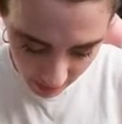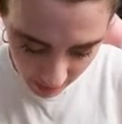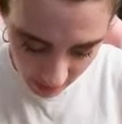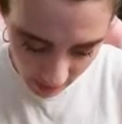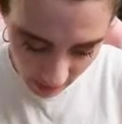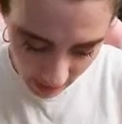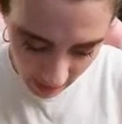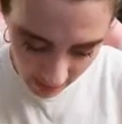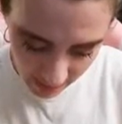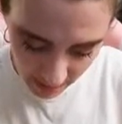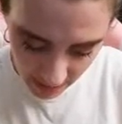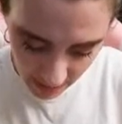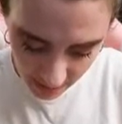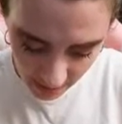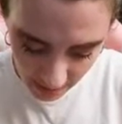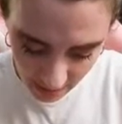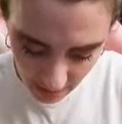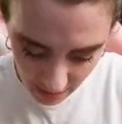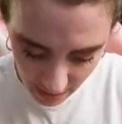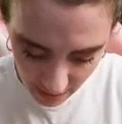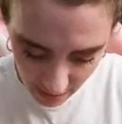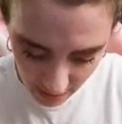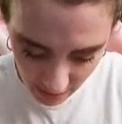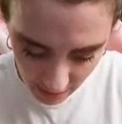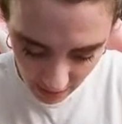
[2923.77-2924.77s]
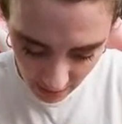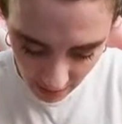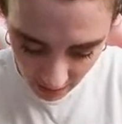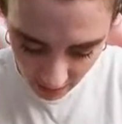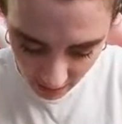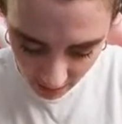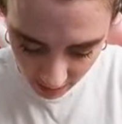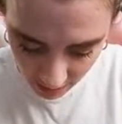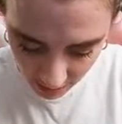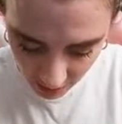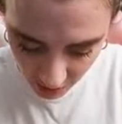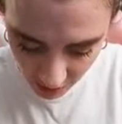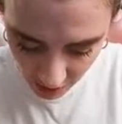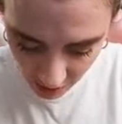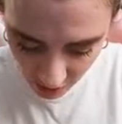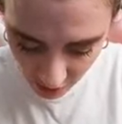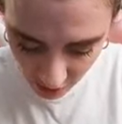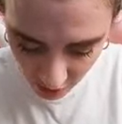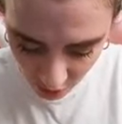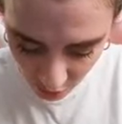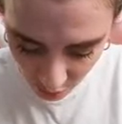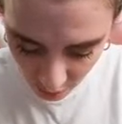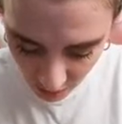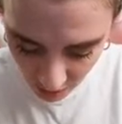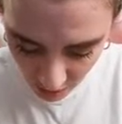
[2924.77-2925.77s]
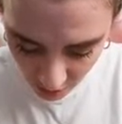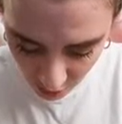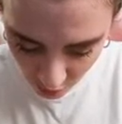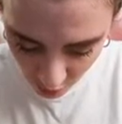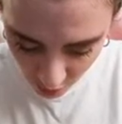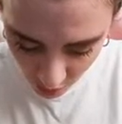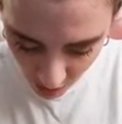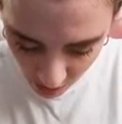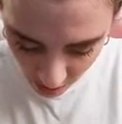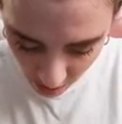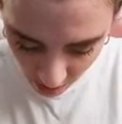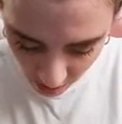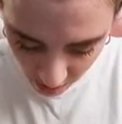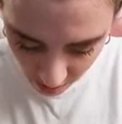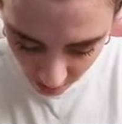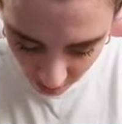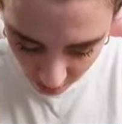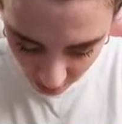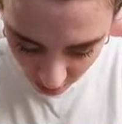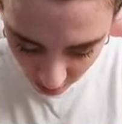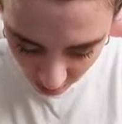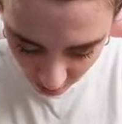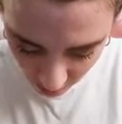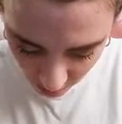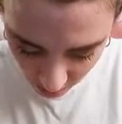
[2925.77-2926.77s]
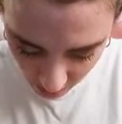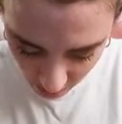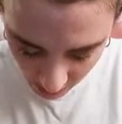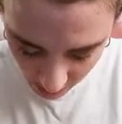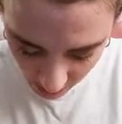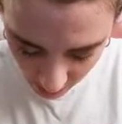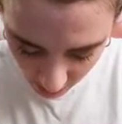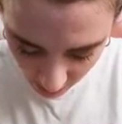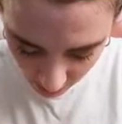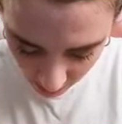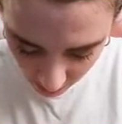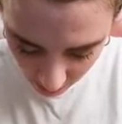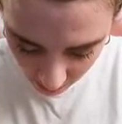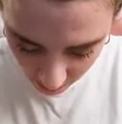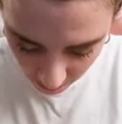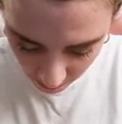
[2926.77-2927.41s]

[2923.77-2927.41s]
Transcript: I haven't decided yet, because she's just 1 square, so, like...